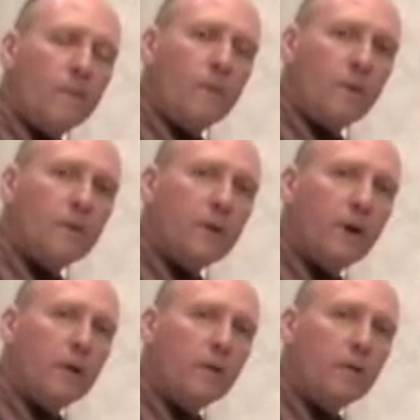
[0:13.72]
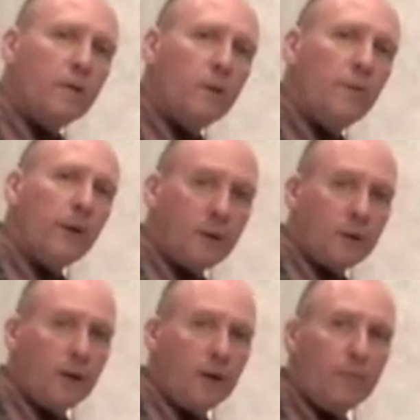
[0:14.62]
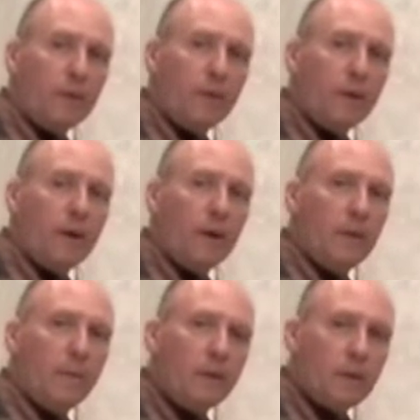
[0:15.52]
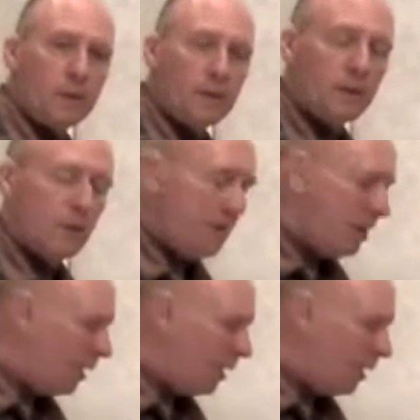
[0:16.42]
motorcycle repair shop that had gone out of business.